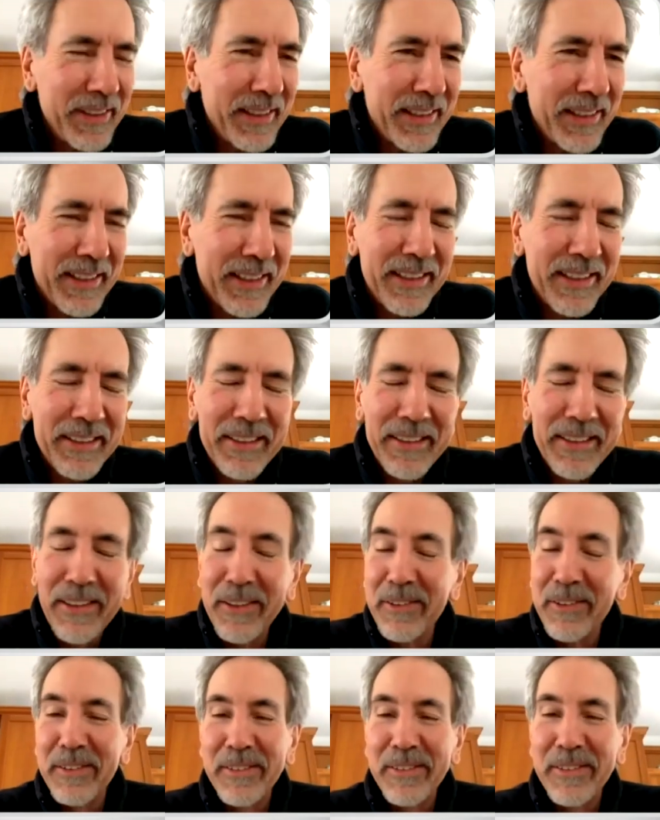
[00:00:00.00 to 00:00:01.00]
uh, you
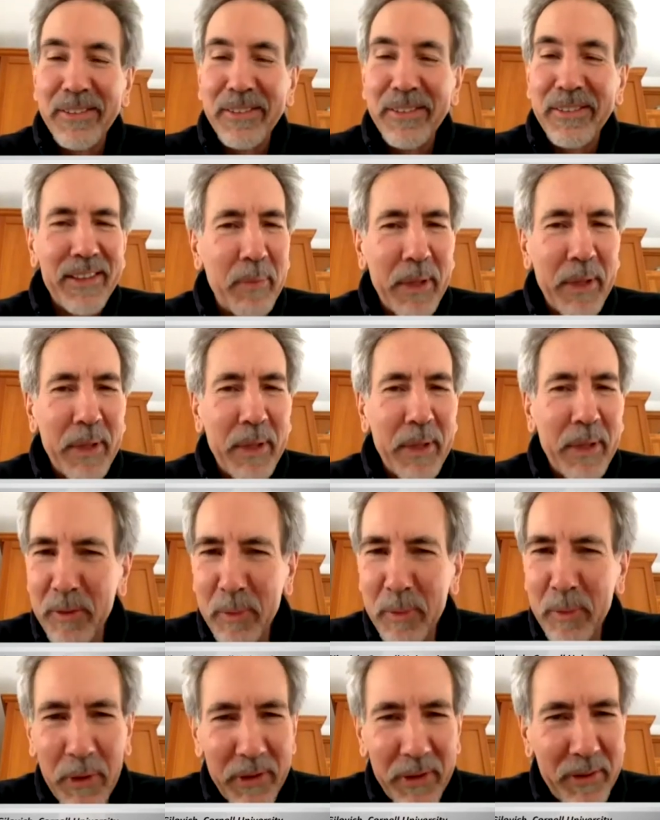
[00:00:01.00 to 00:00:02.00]
know, competitive
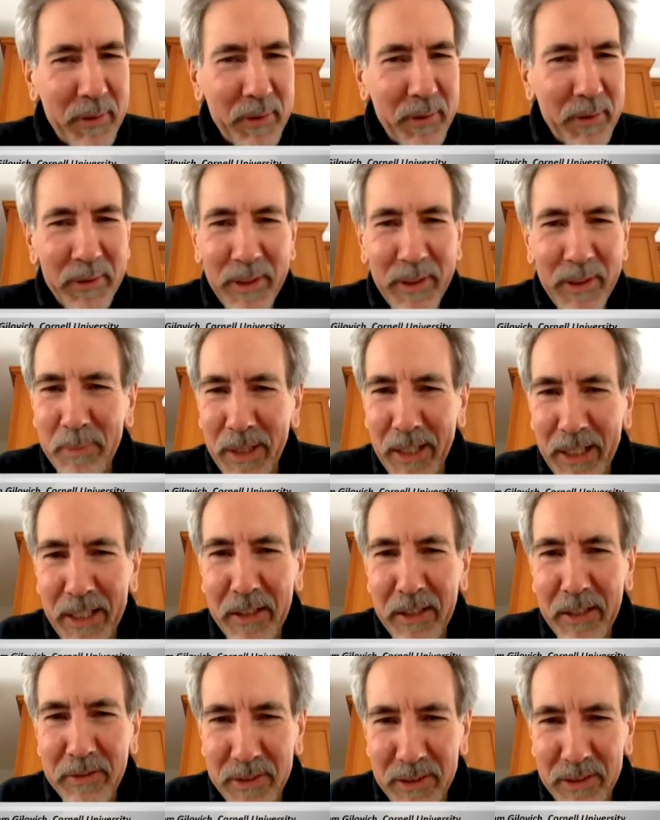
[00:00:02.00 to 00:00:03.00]
sports, which we
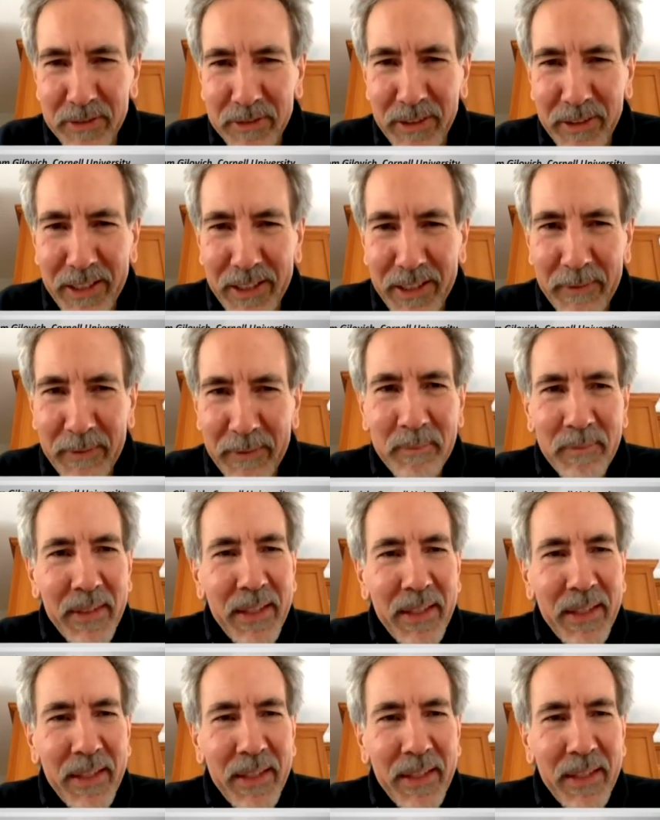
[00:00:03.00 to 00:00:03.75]
play for fun,